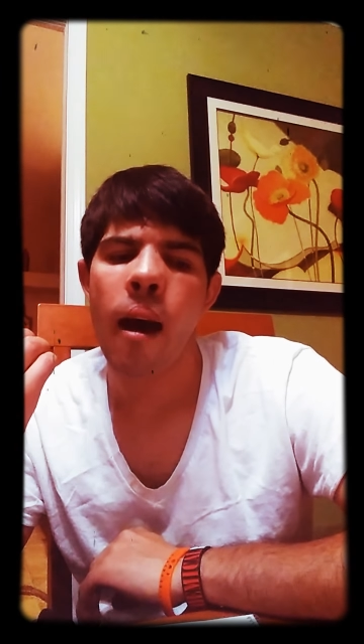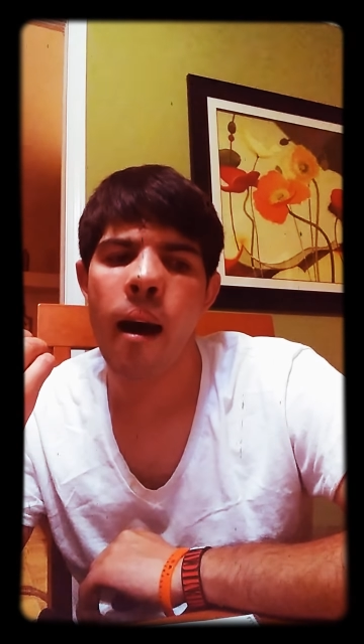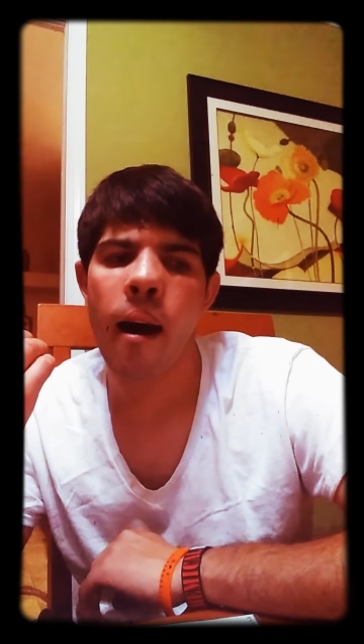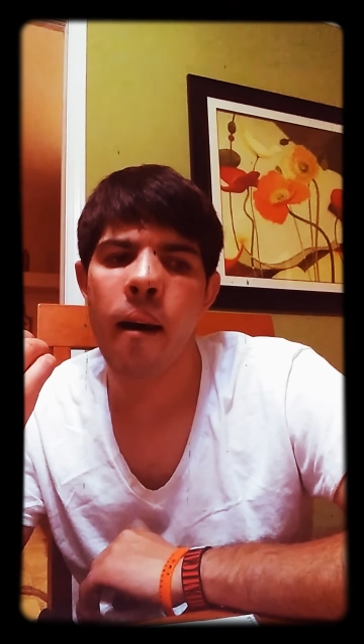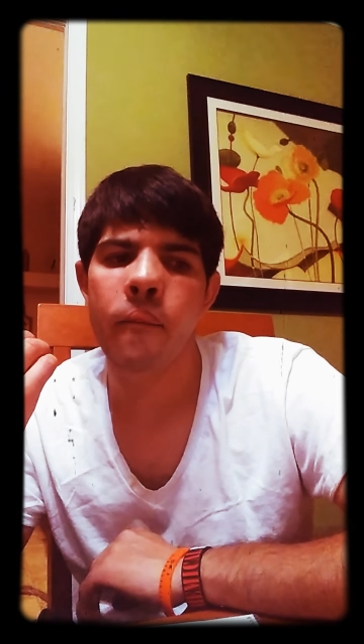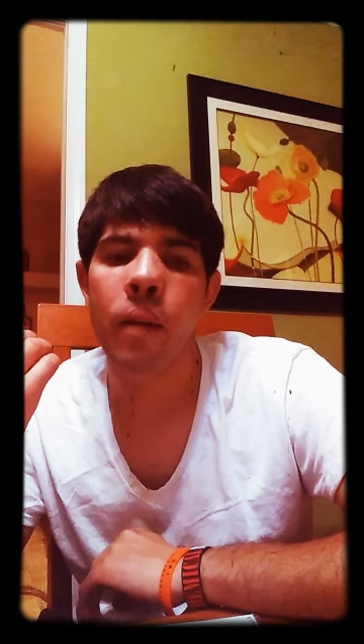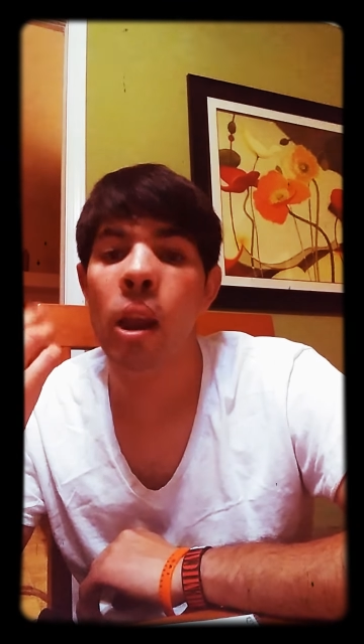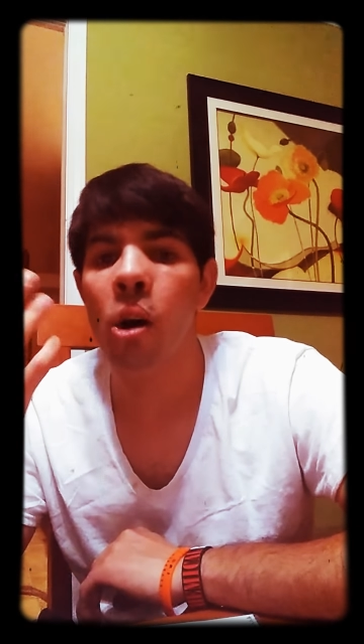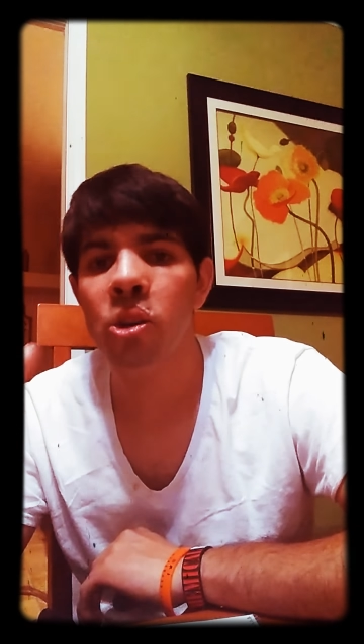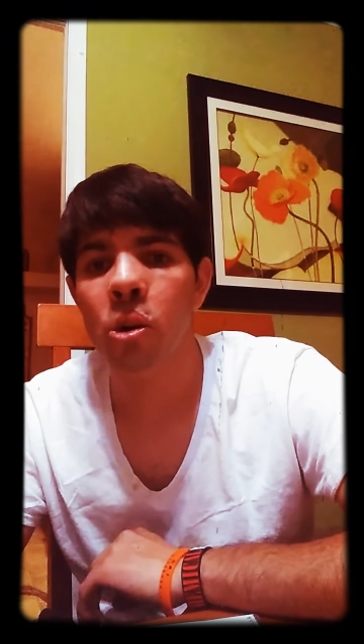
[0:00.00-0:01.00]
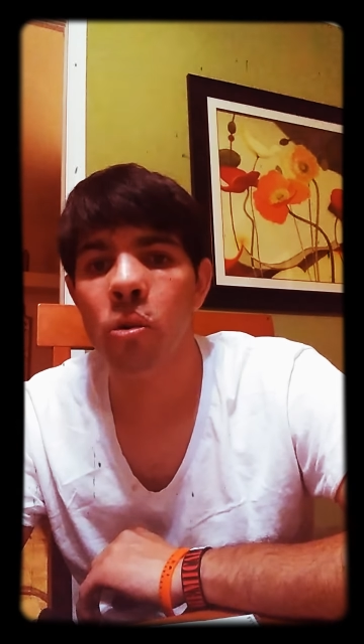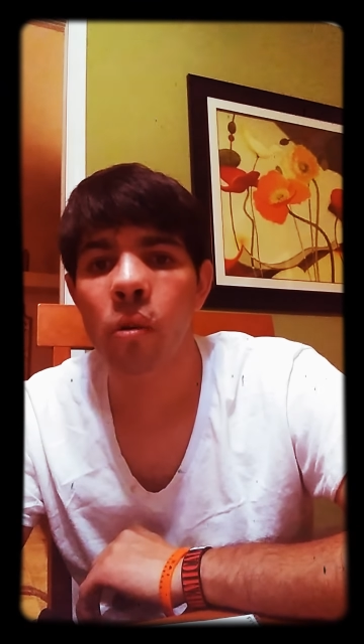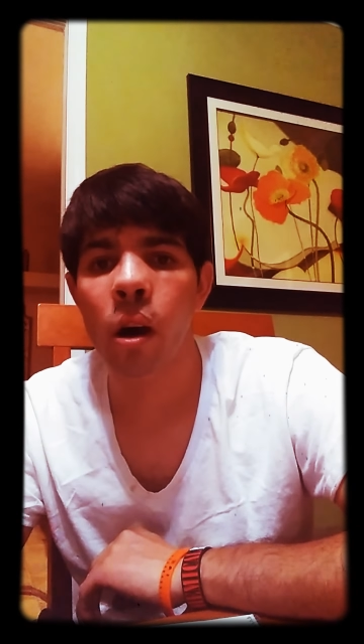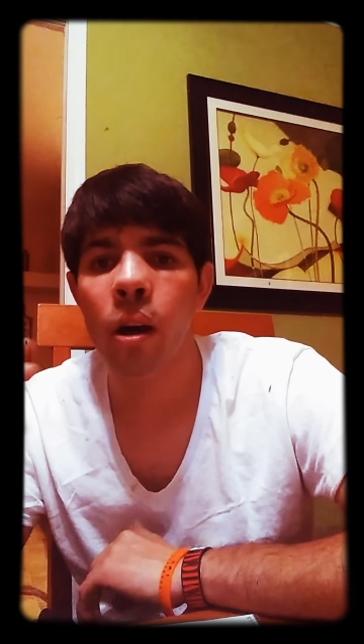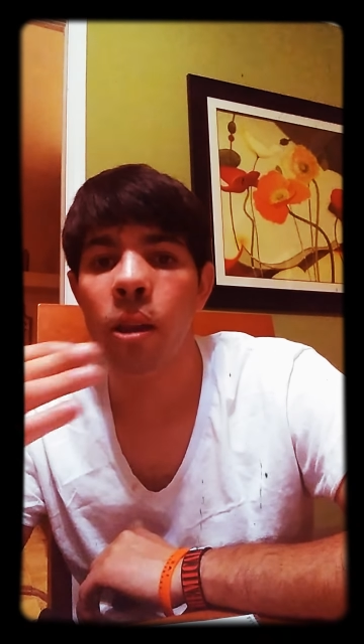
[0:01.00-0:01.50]
and
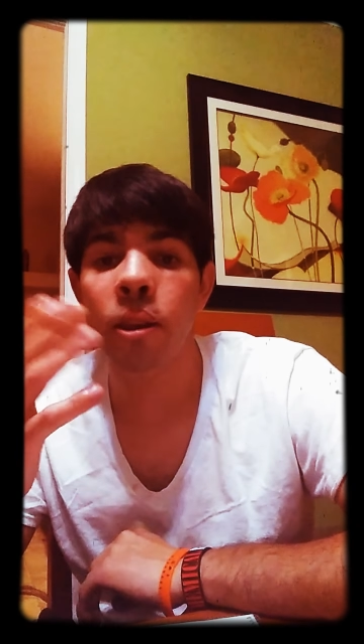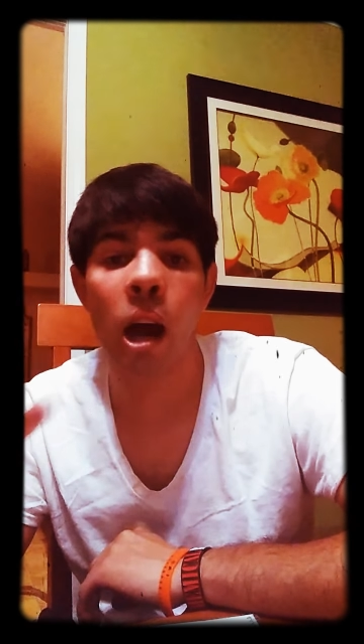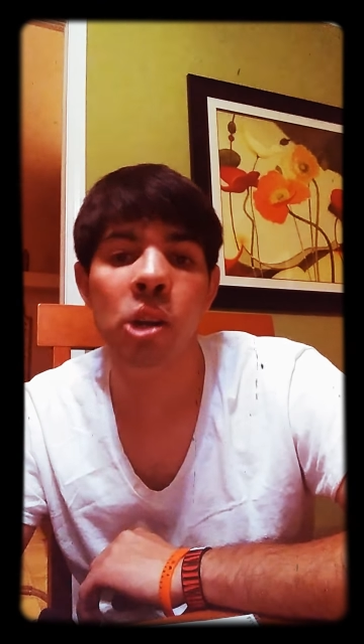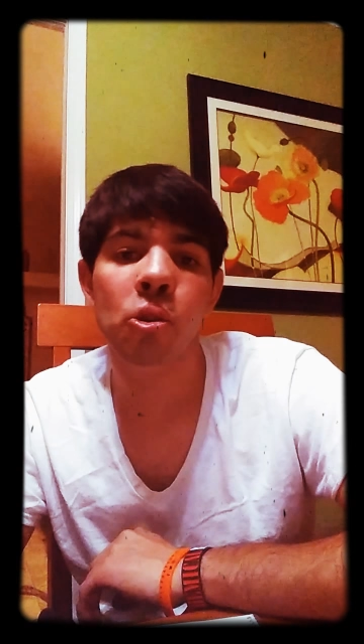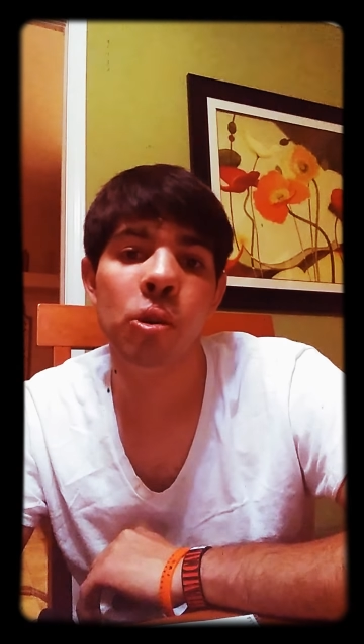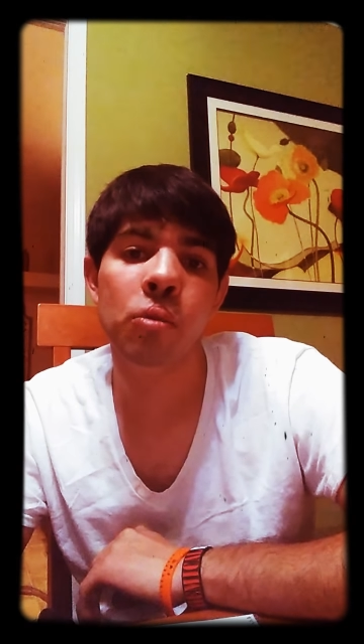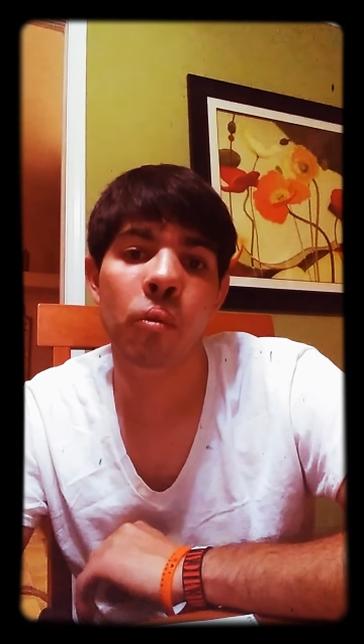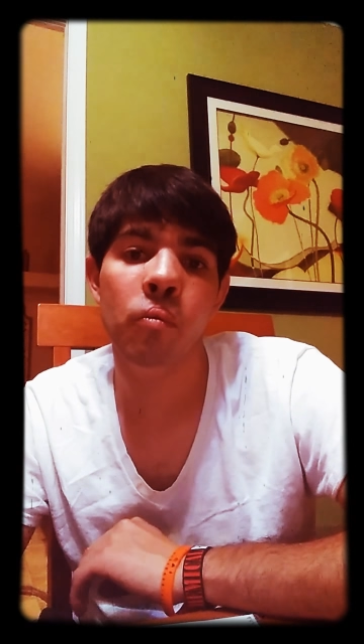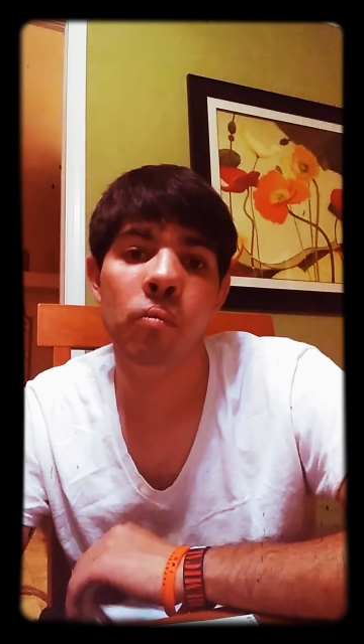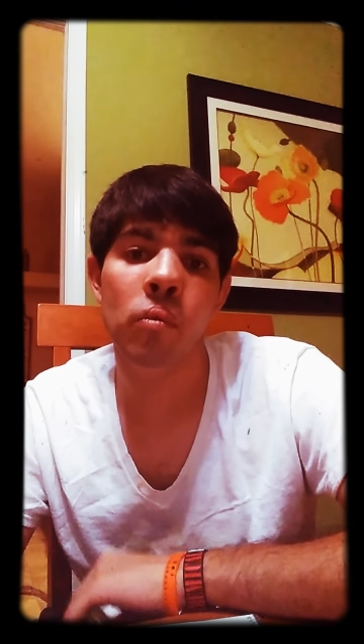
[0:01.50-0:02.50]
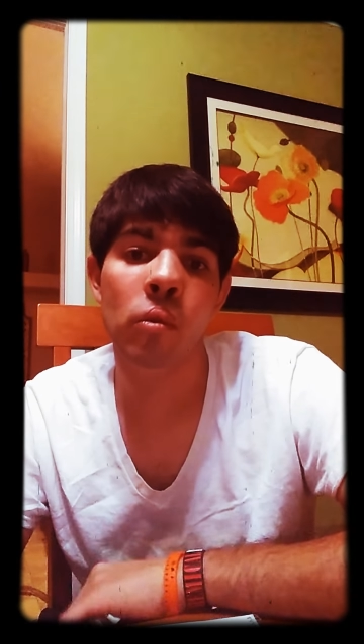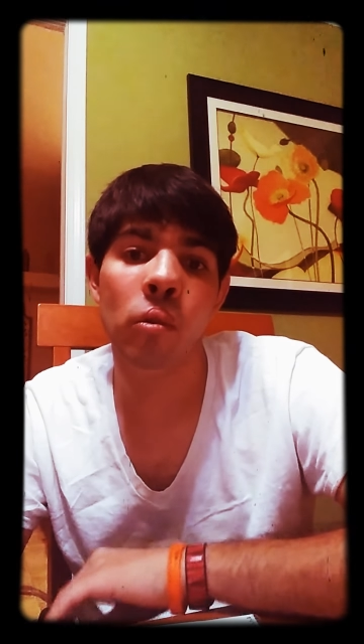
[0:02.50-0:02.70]
also the dinosaurs from